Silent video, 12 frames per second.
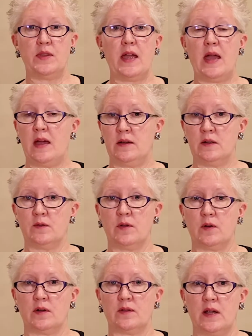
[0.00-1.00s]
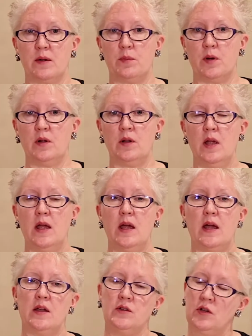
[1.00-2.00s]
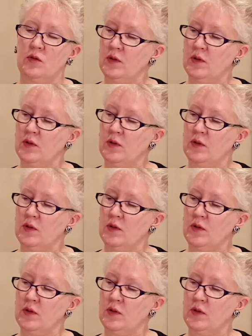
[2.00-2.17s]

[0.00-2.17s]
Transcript: the end, for example, and you